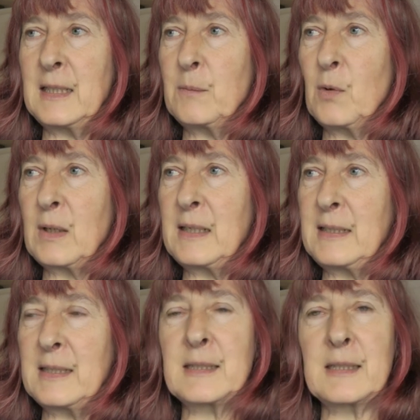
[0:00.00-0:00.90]
it more
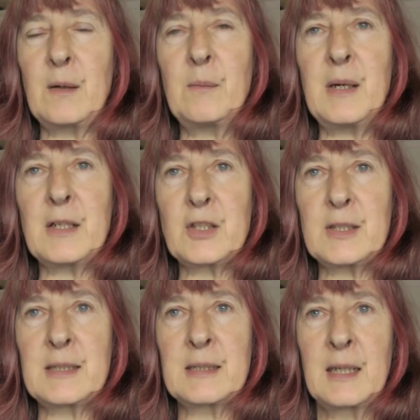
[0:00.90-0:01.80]
clearly so much
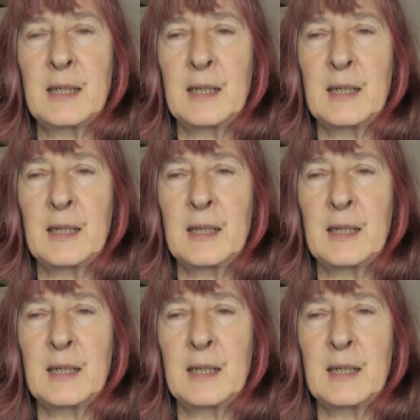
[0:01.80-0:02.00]
as